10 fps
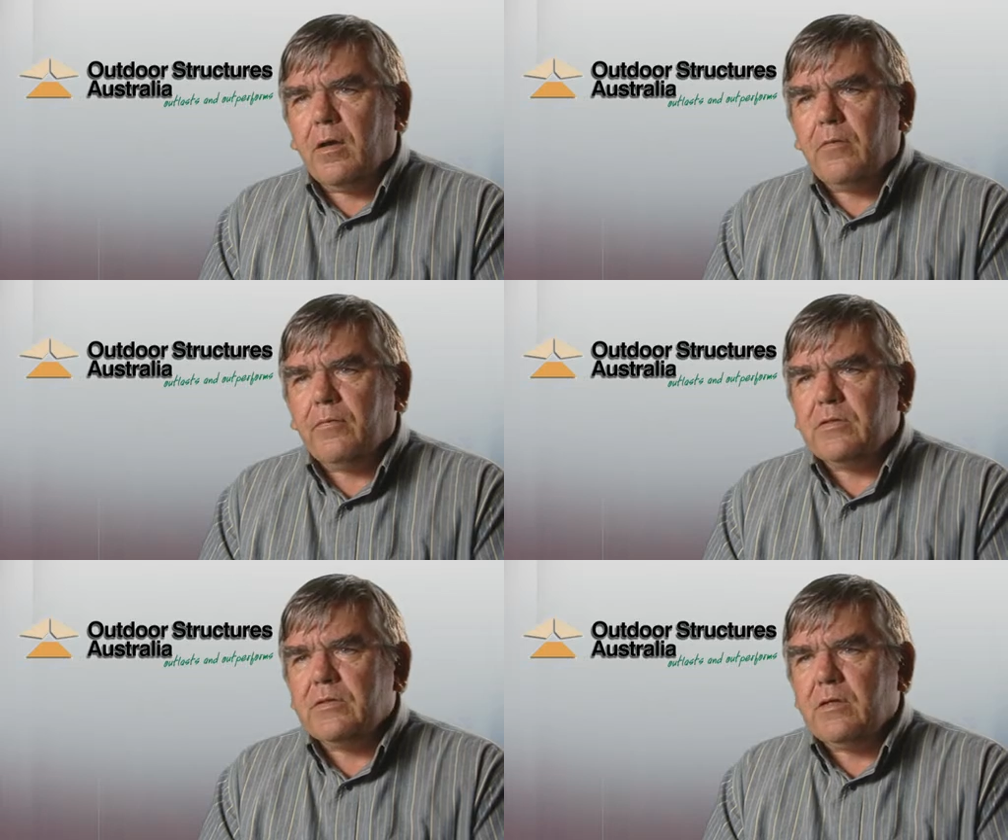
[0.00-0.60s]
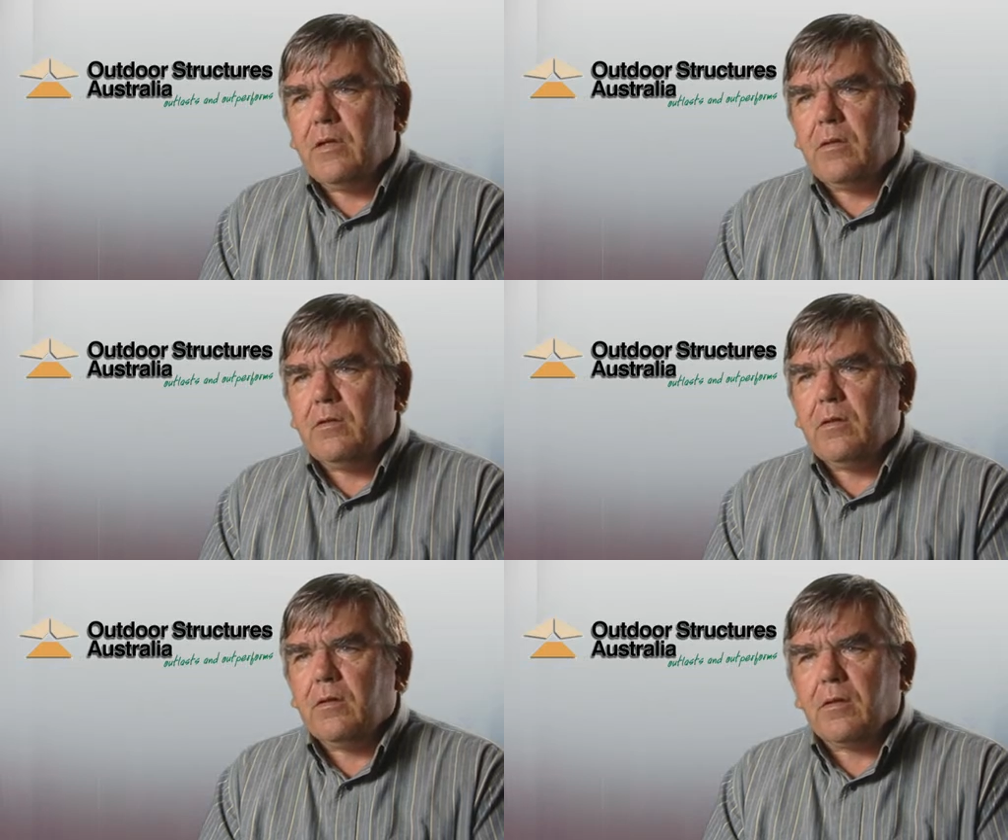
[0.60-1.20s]
I haven't seen
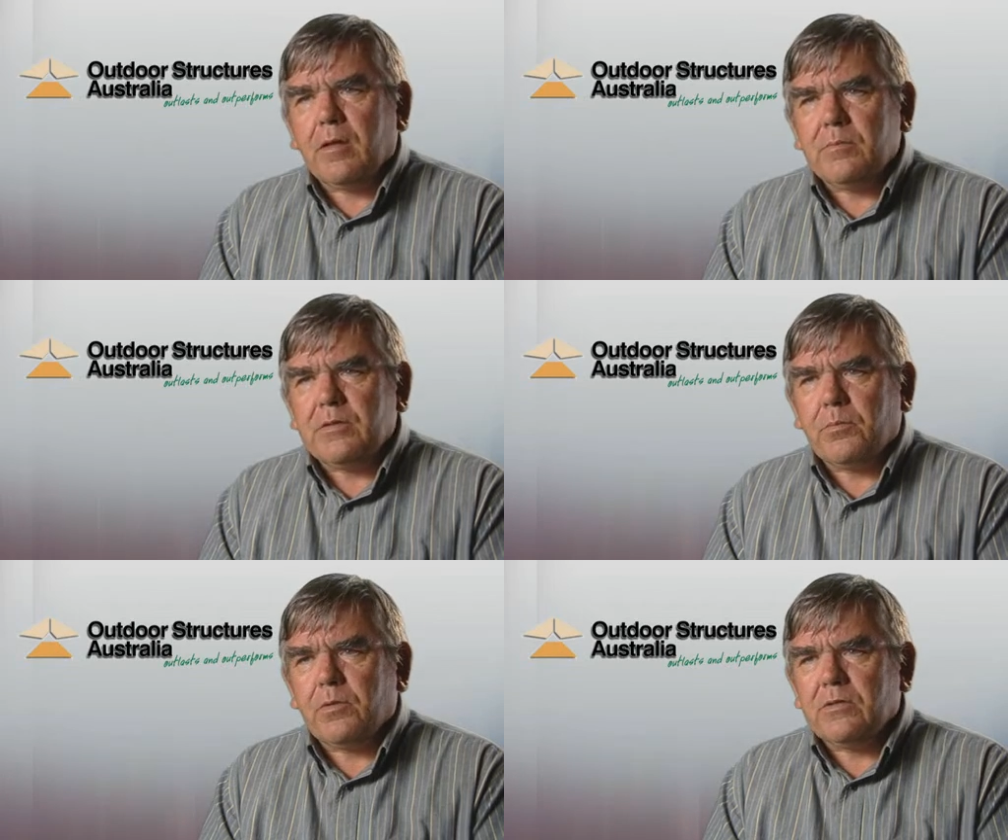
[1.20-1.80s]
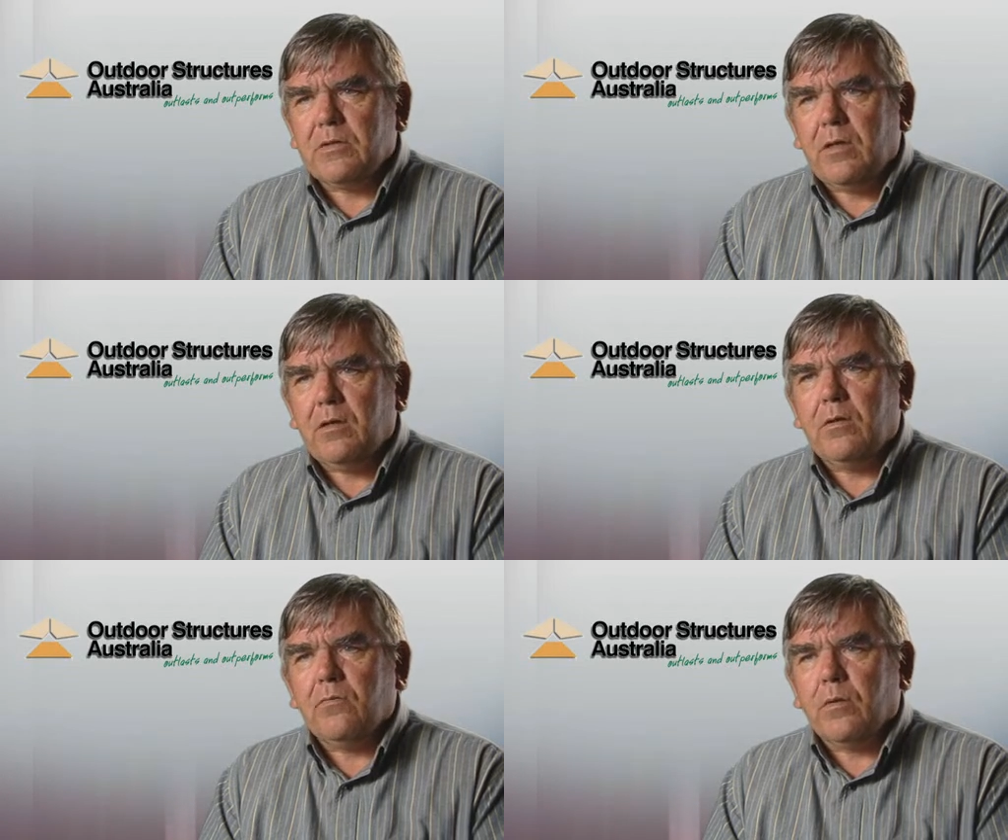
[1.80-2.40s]
anything that comes up to the
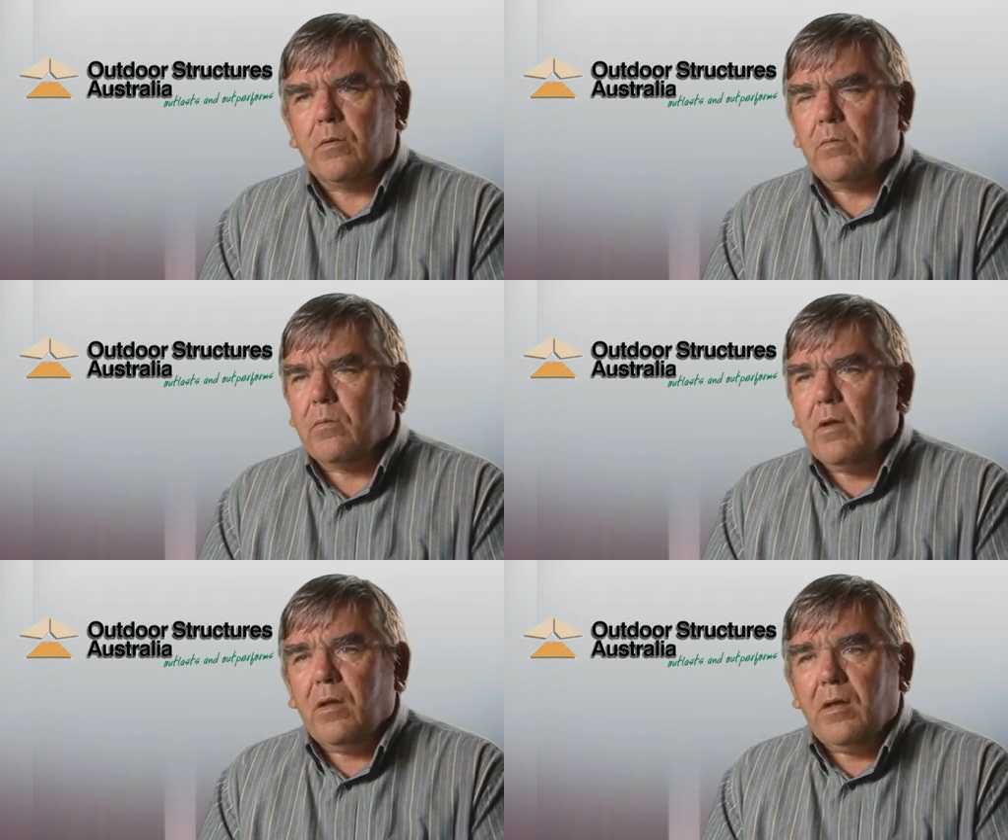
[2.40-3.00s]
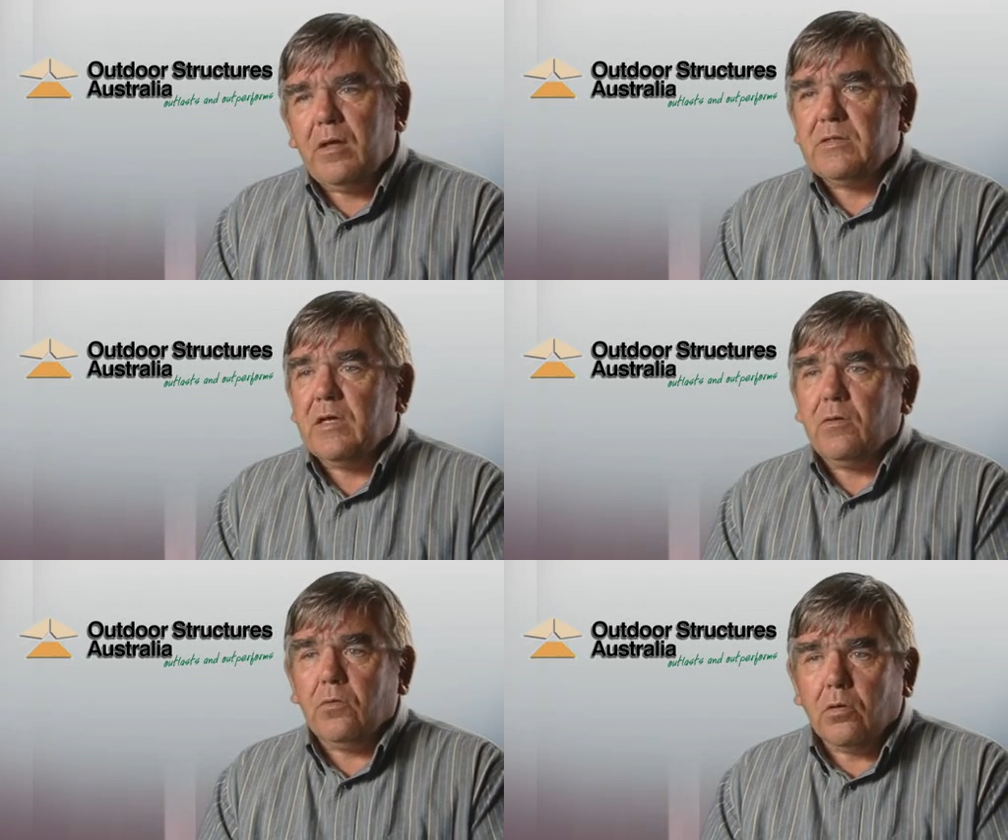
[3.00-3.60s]
standard of what is
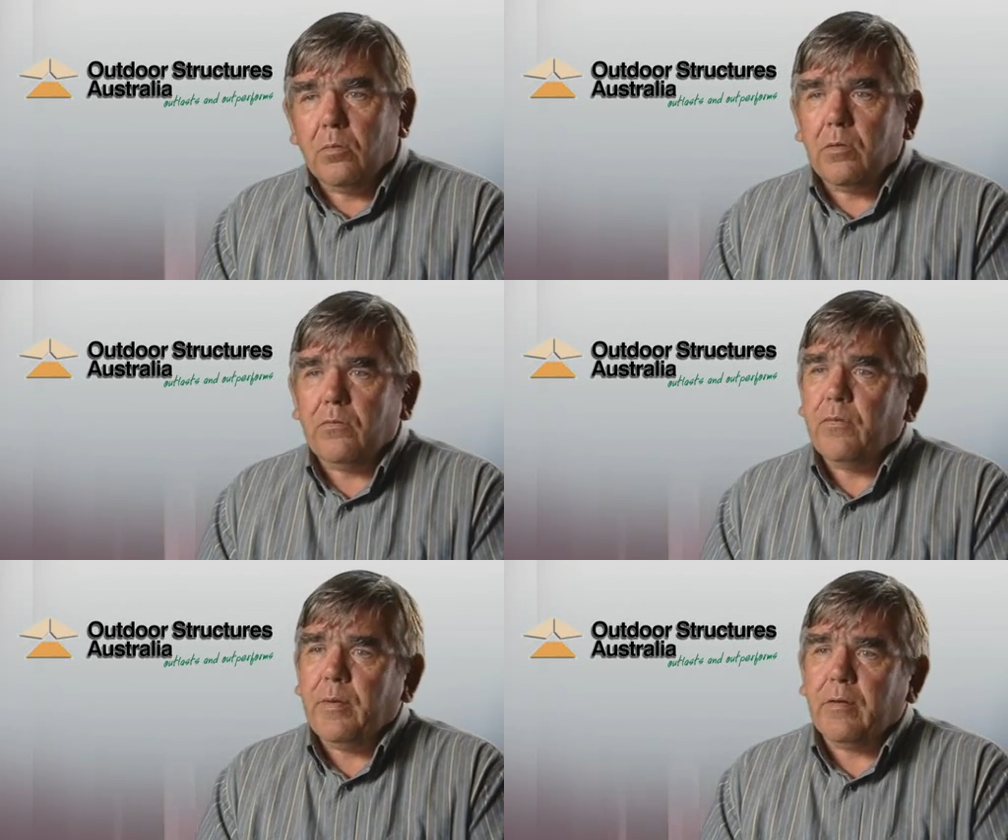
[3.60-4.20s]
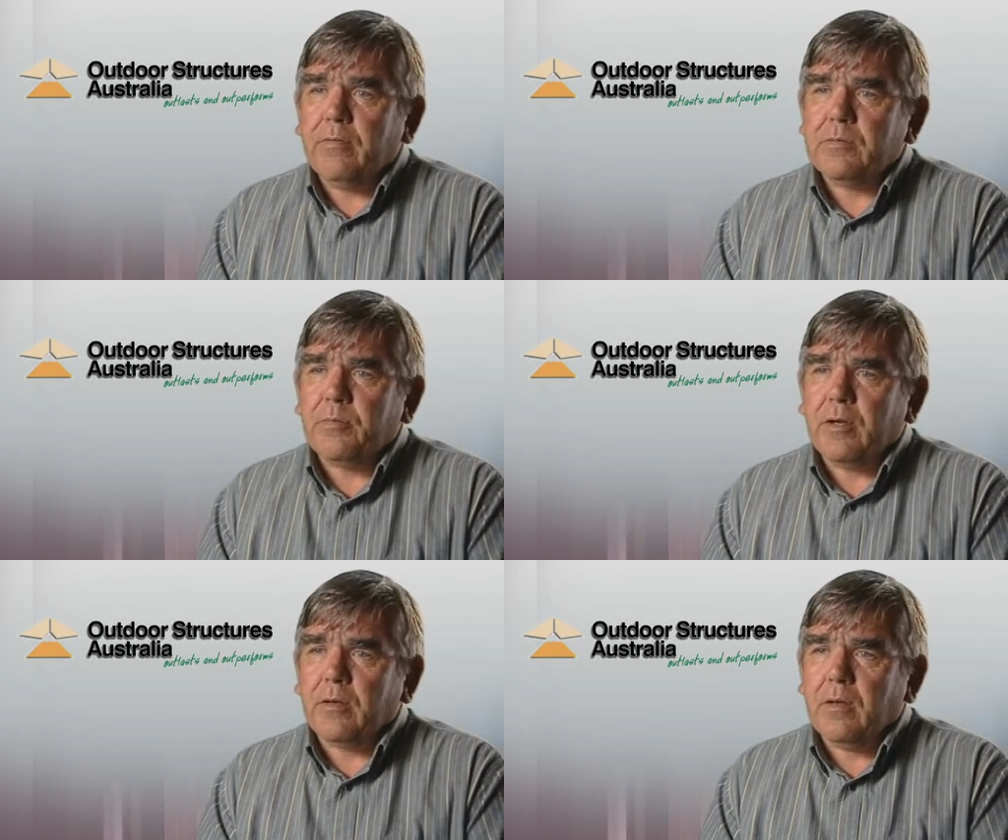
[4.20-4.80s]
our normal from out of
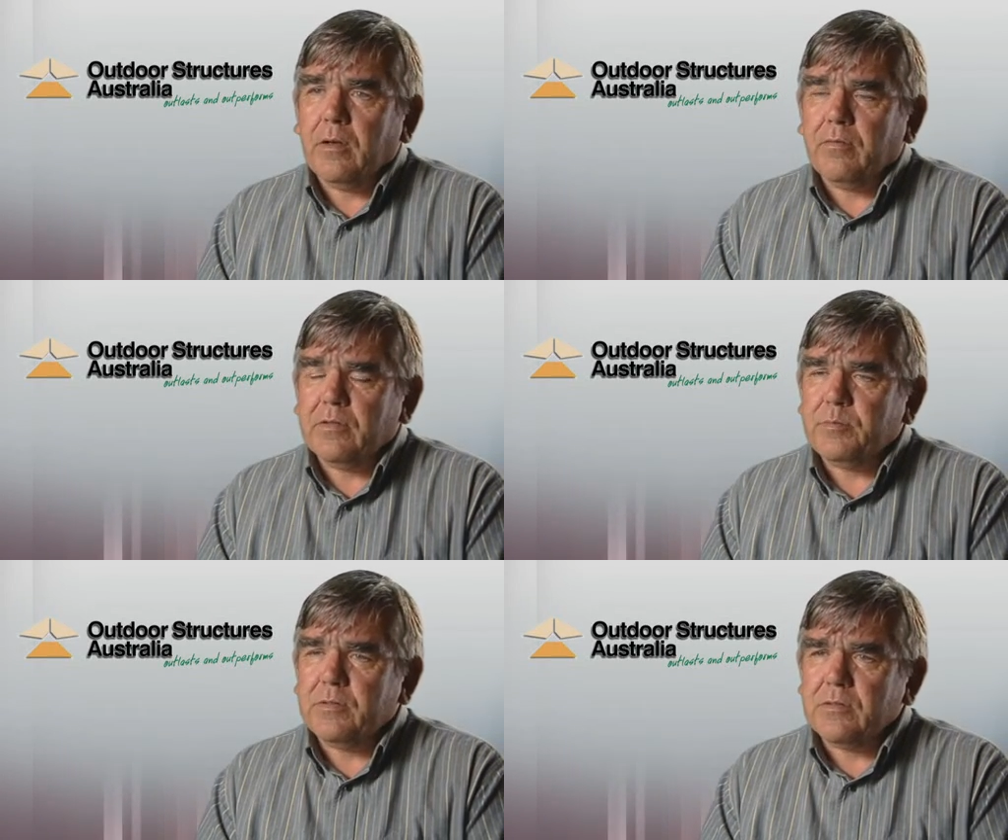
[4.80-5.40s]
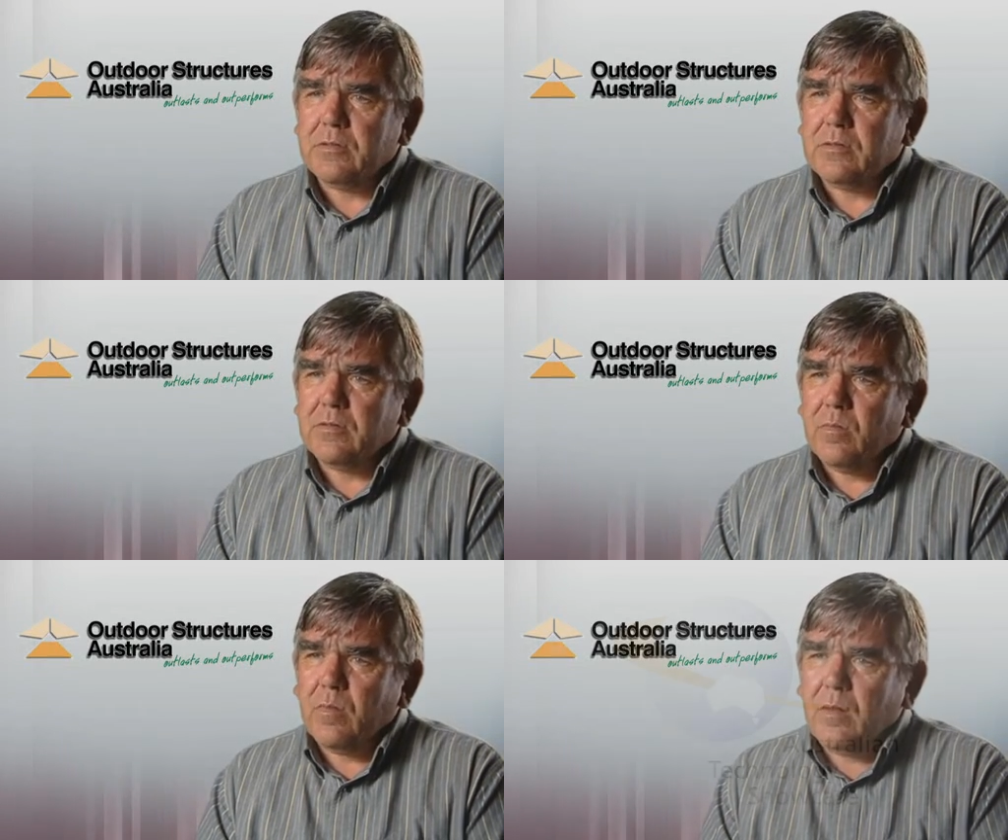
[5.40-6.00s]
this business.